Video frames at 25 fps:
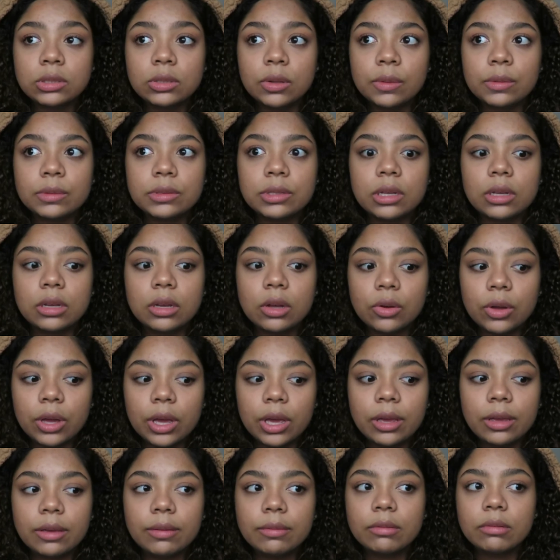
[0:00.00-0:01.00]
So I was like,
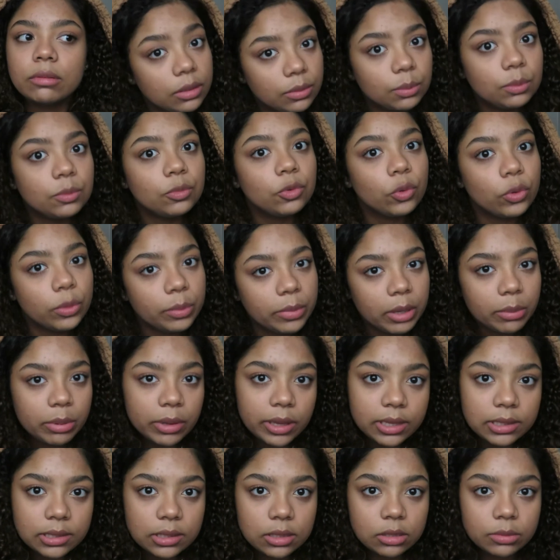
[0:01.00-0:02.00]
okay, ruined my
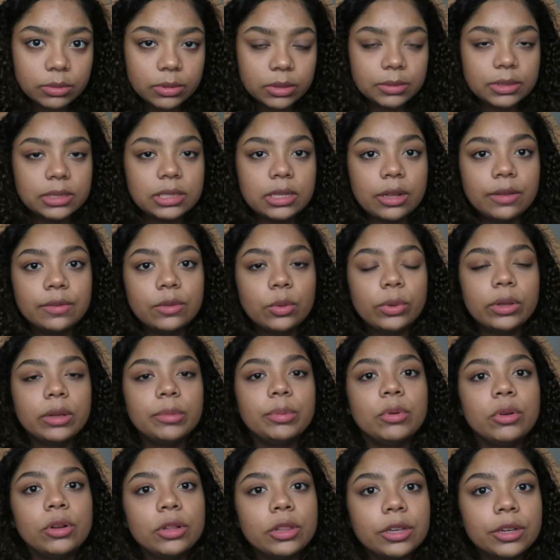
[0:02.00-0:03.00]
plans a little bit because now I have to wake
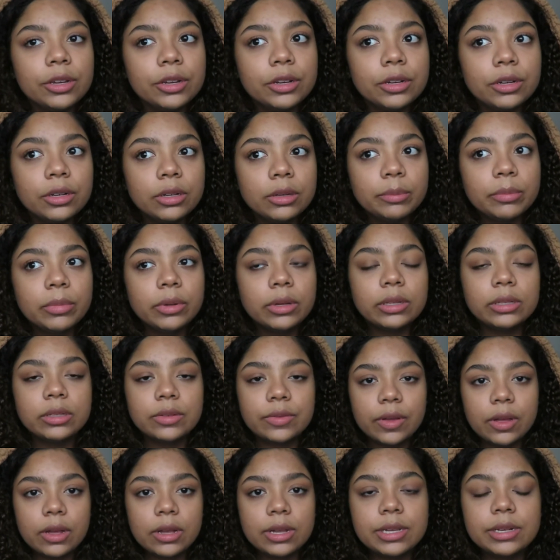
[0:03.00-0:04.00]
up earlier, but it's
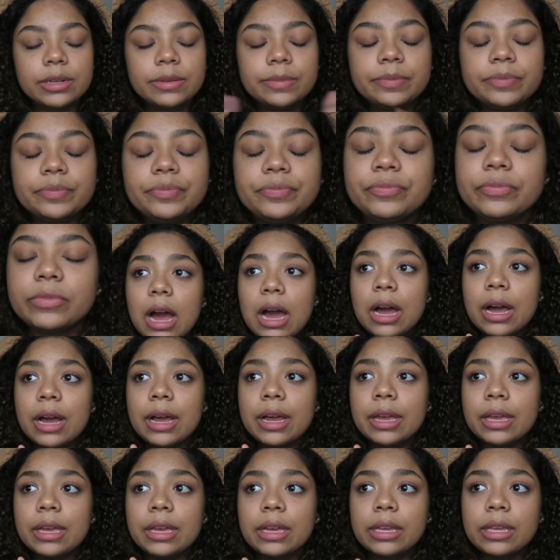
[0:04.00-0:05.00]
fine.
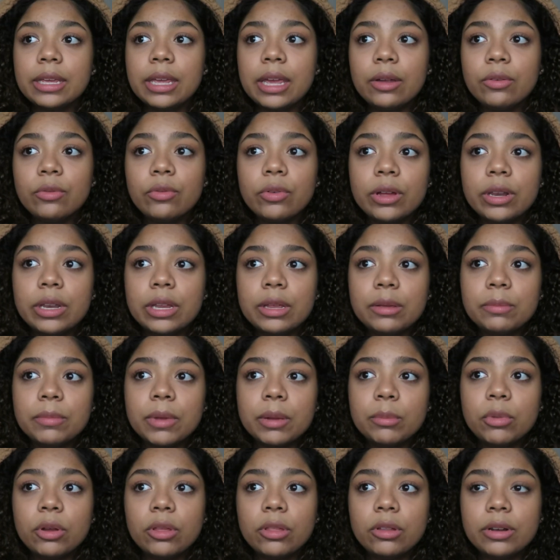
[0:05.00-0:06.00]
I get ready.
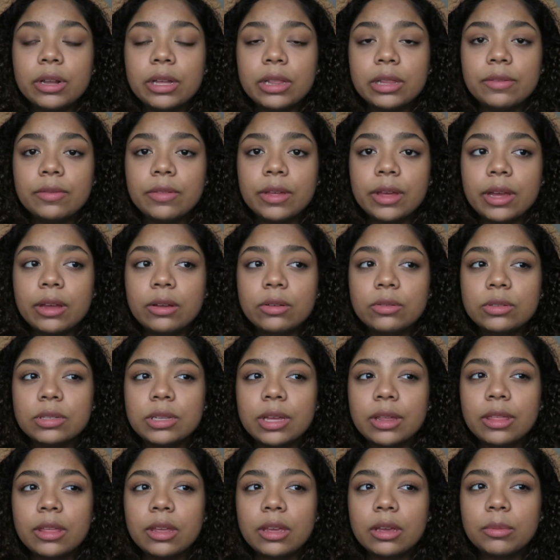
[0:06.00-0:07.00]
My brother and I leave the house,
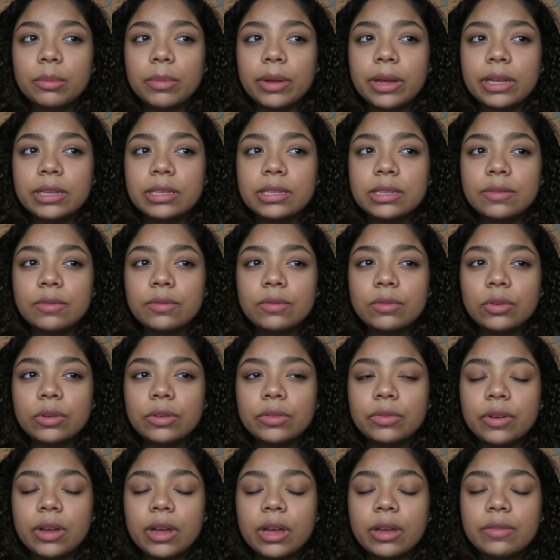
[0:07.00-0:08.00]
I think, by
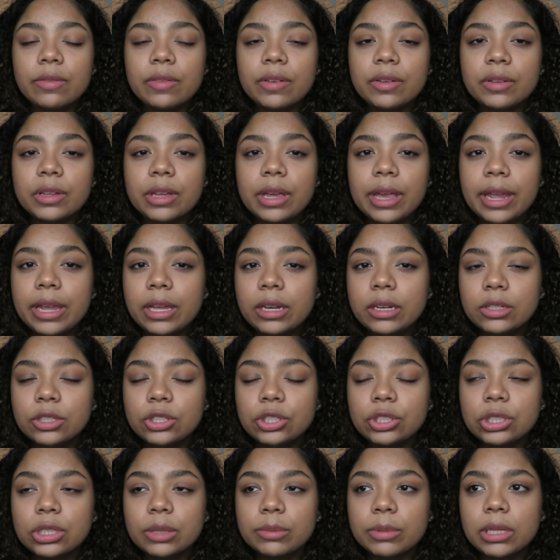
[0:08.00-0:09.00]
7:45,
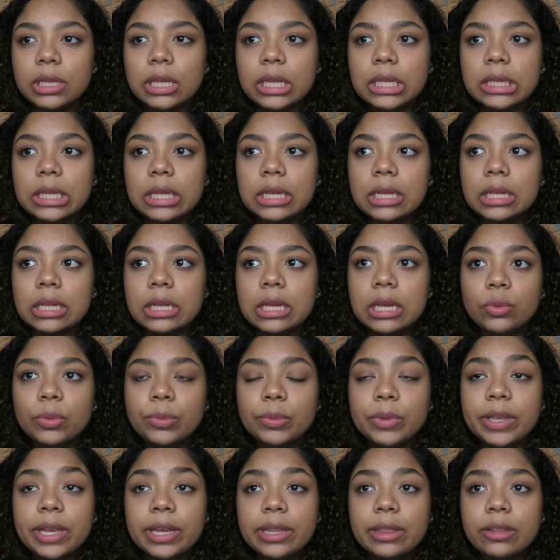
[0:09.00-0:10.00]
8-ish, something like that. When
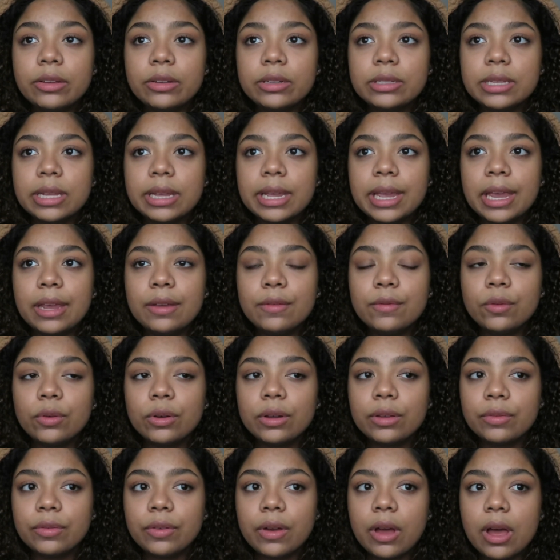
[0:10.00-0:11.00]
we get there, it's like
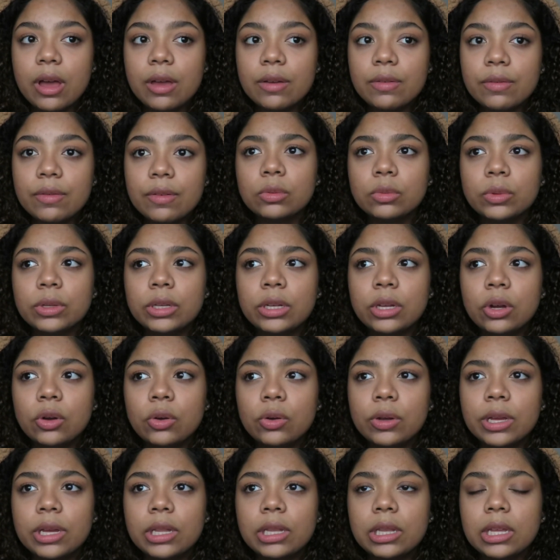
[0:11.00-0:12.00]
8:45. We go
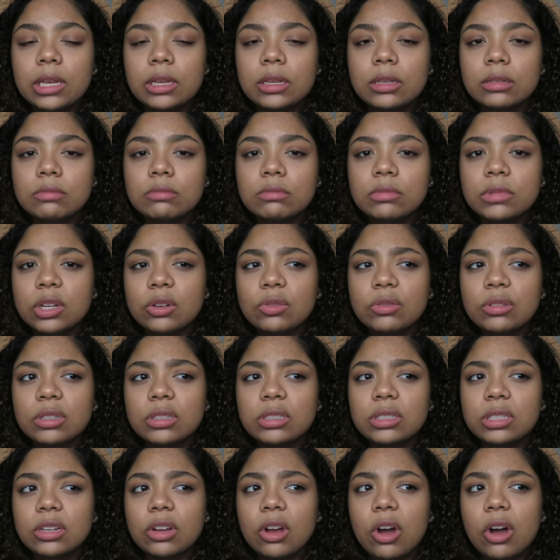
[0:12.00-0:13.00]
get, like,
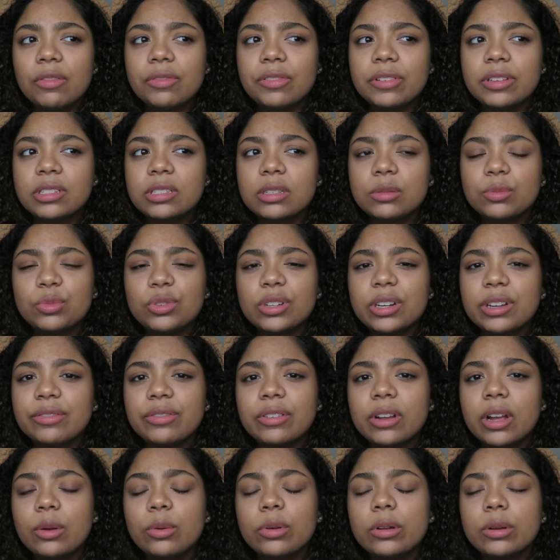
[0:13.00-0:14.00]
donuts and coffee somewhere. I
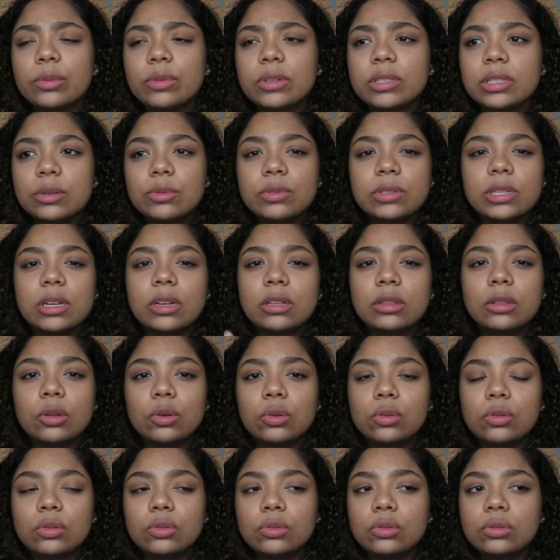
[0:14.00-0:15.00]
forgot where it was. It was, like, a
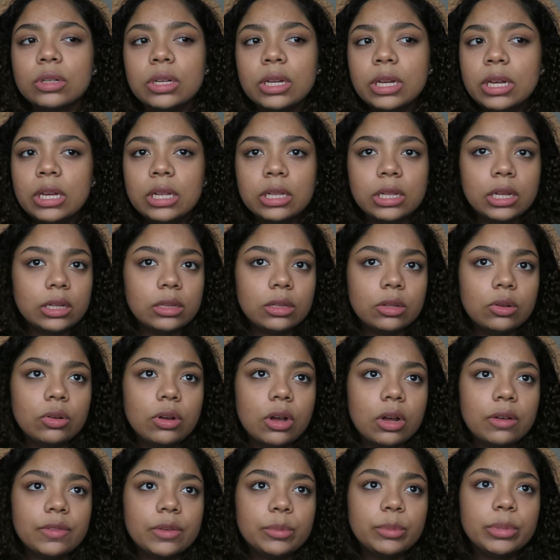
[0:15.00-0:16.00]
local, like, little
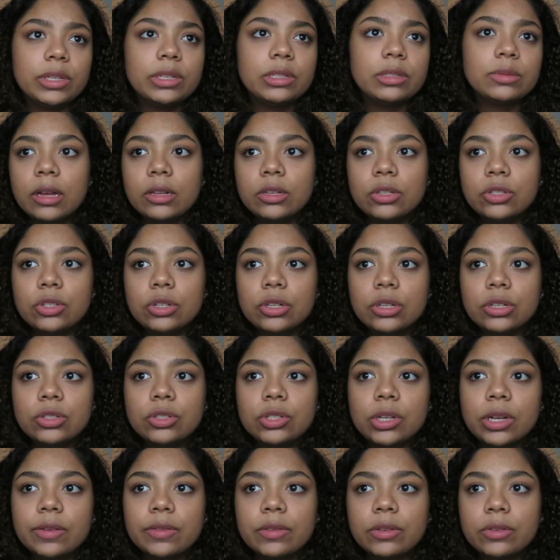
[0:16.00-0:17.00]
coffee place. I just started
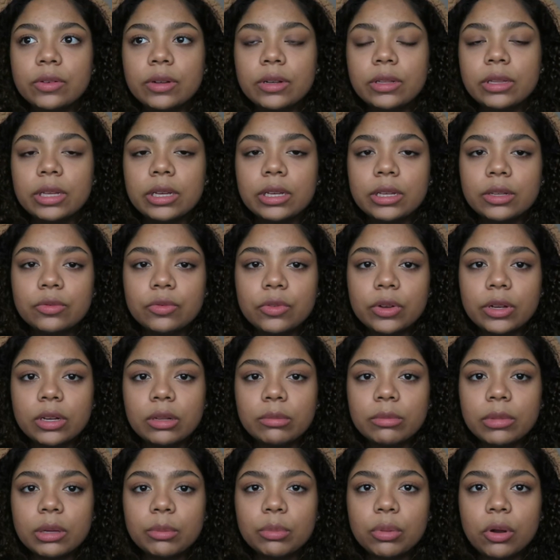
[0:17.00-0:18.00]
driving around, like, in
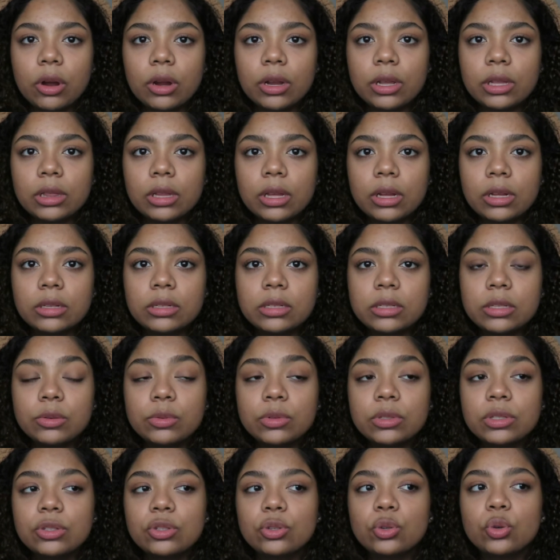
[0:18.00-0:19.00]
random, like, parking lots. There
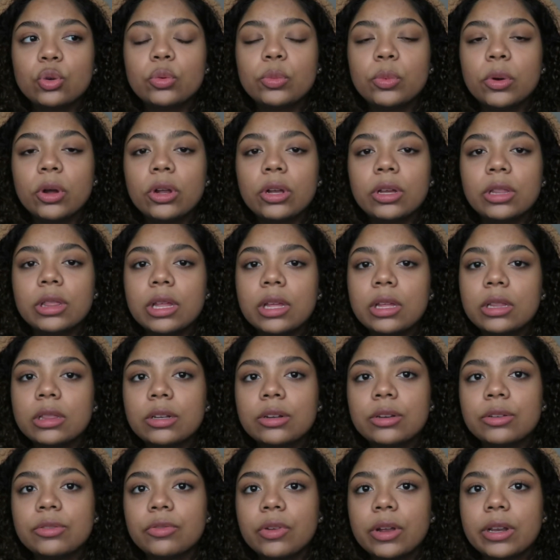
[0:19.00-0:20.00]
was a school parking lot
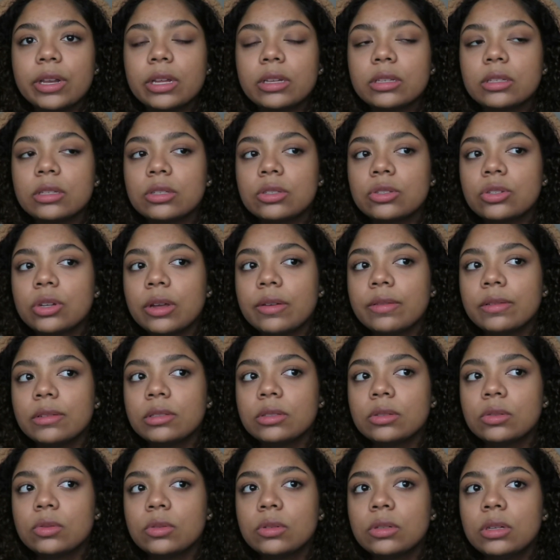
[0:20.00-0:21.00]
literally right next to the driving
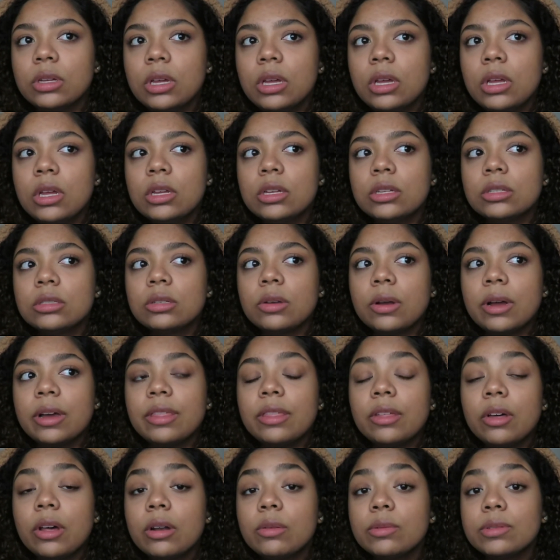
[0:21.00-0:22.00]
school, so I
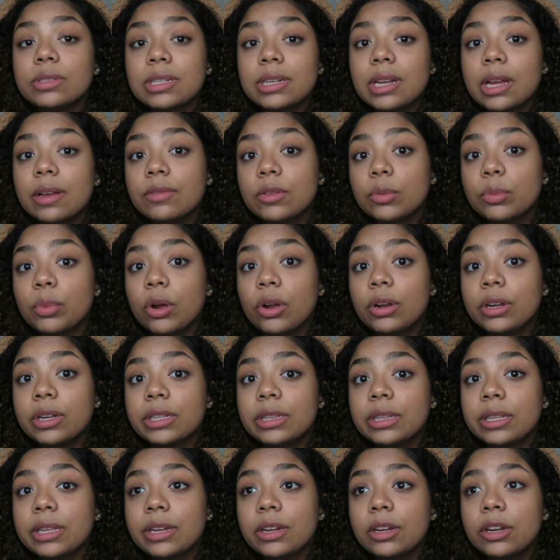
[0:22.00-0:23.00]
thought I was gonna have to park
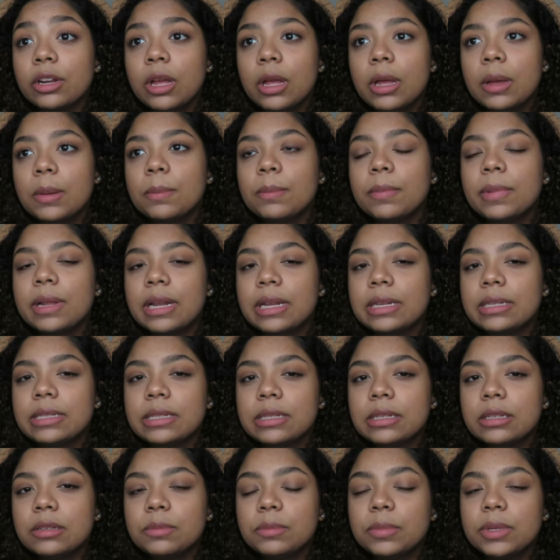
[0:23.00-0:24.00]
in there, but I
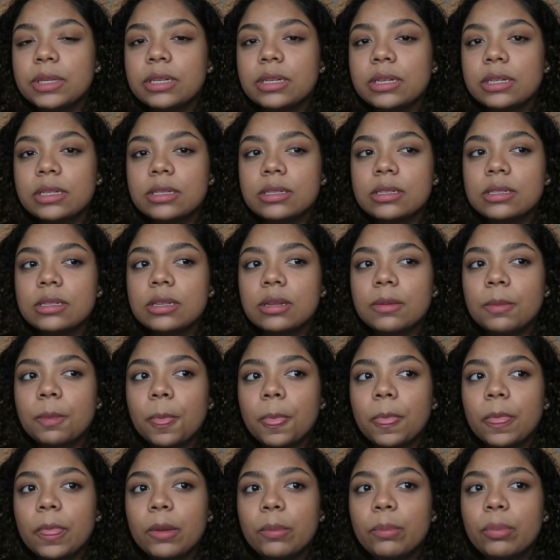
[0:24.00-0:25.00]
didn't because
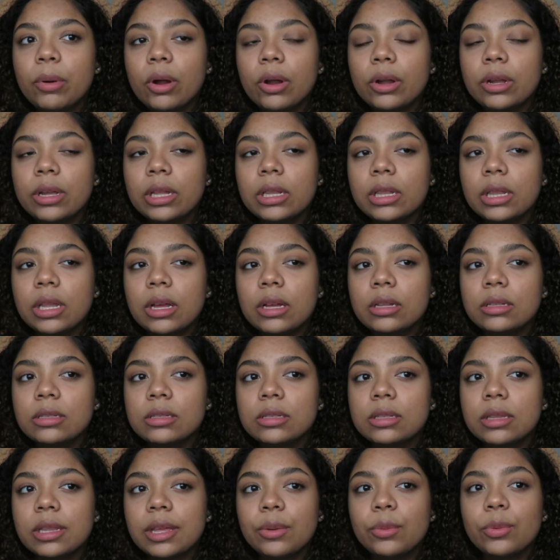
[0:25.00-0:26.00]
the parking
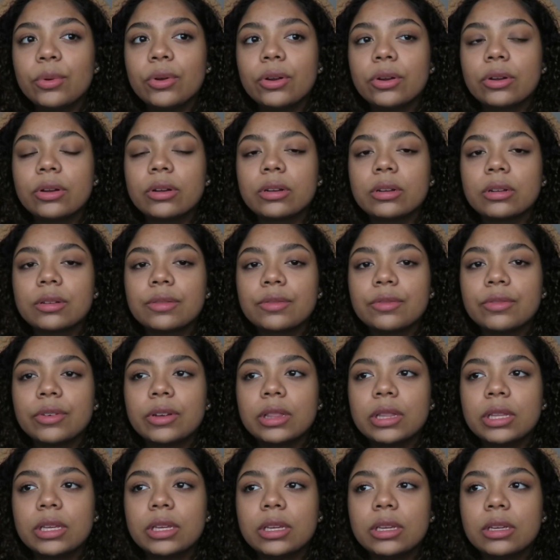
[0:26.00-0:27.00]
lots, they were
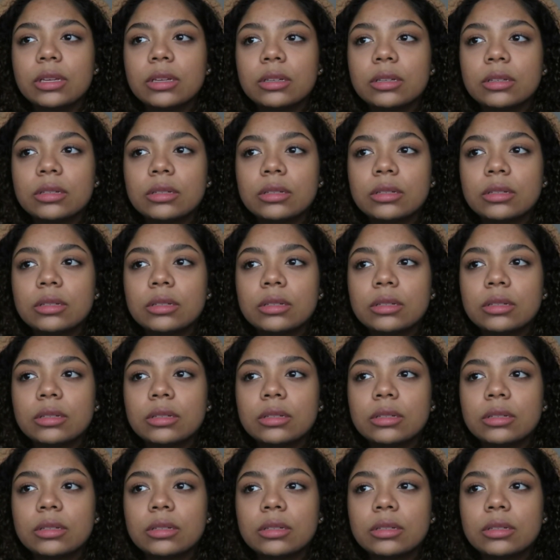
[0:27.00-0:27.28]
really...